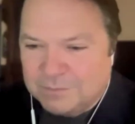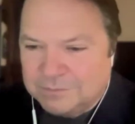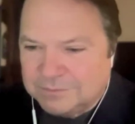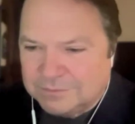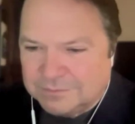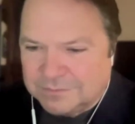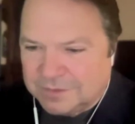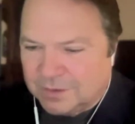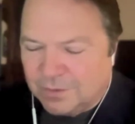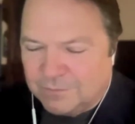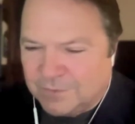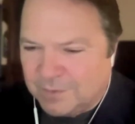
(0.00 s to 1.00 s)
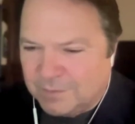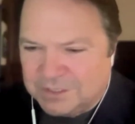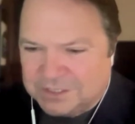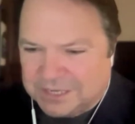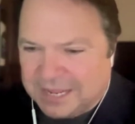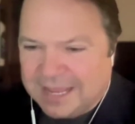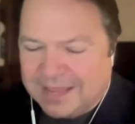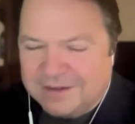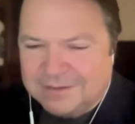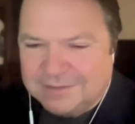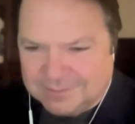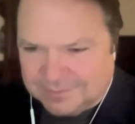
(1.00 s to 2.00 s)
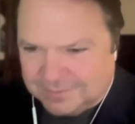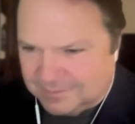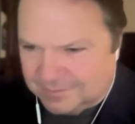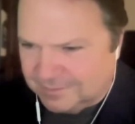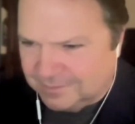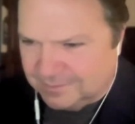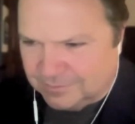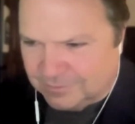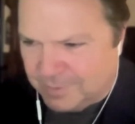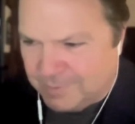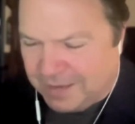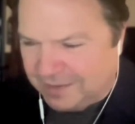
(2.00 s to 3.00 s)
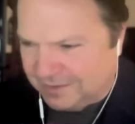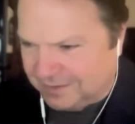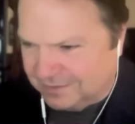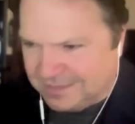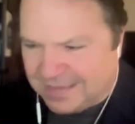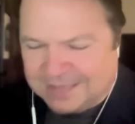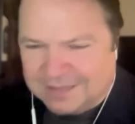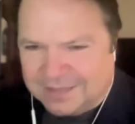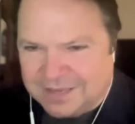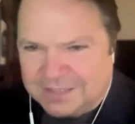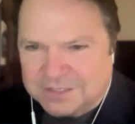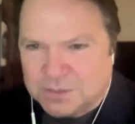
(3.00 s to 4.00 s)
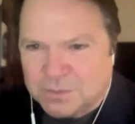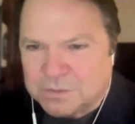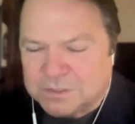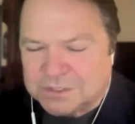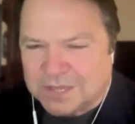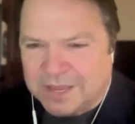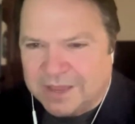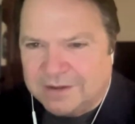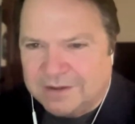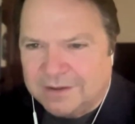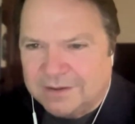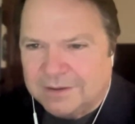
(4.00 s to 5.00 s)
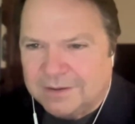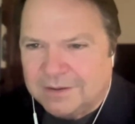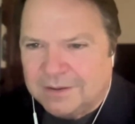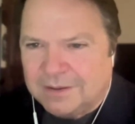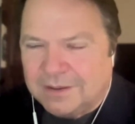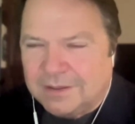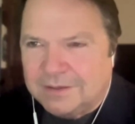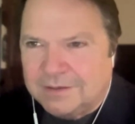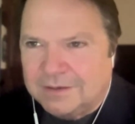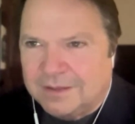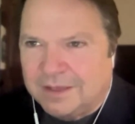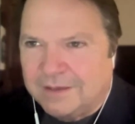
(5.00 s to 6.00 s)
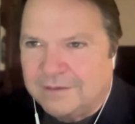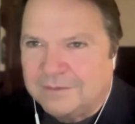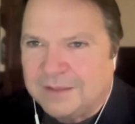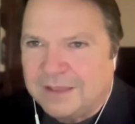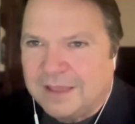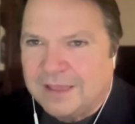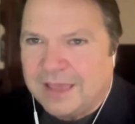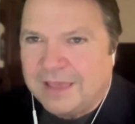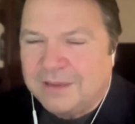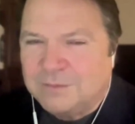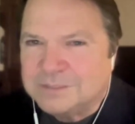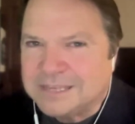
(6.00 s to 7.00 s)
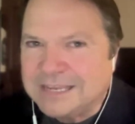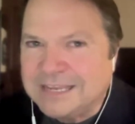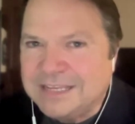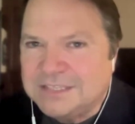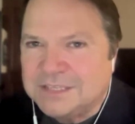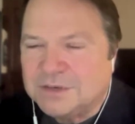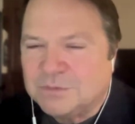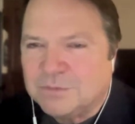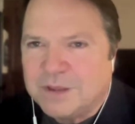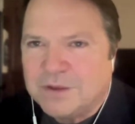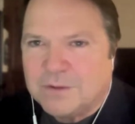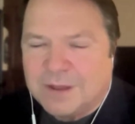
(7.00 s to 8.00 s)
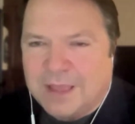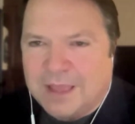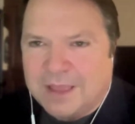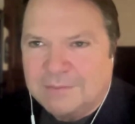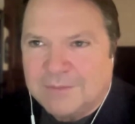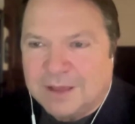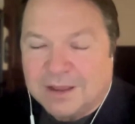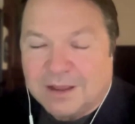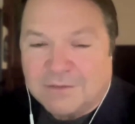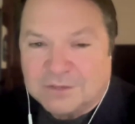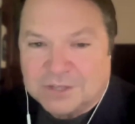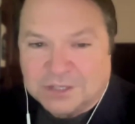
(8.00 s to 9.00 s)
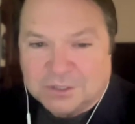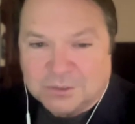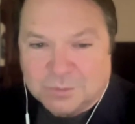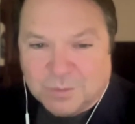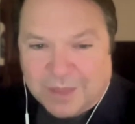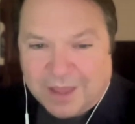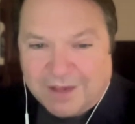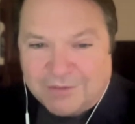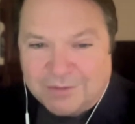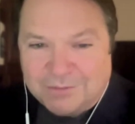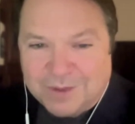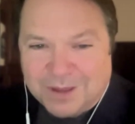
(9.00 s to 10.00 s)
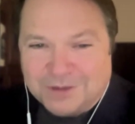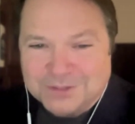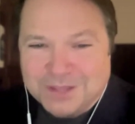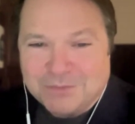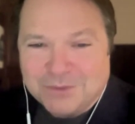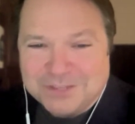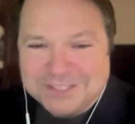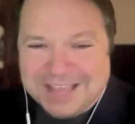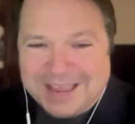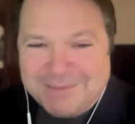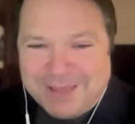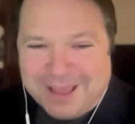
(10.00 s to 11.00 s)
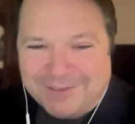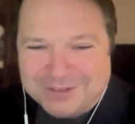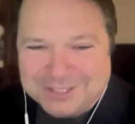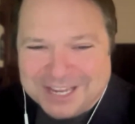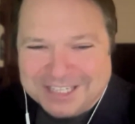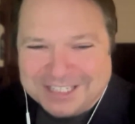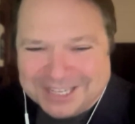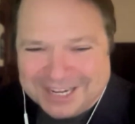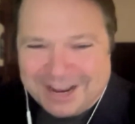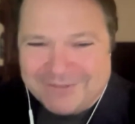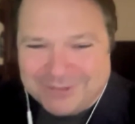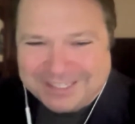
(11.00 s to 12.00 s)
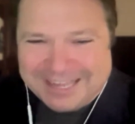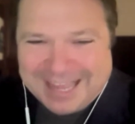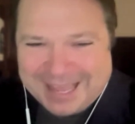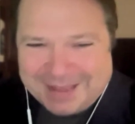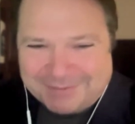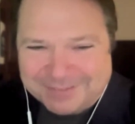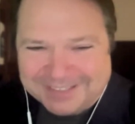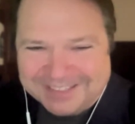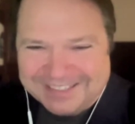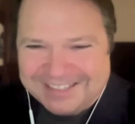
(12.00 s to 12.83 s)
from the stand remained exactly as it was said. Uh, it was easy to recreate my conversations with Alvin because they were the same conversation every time.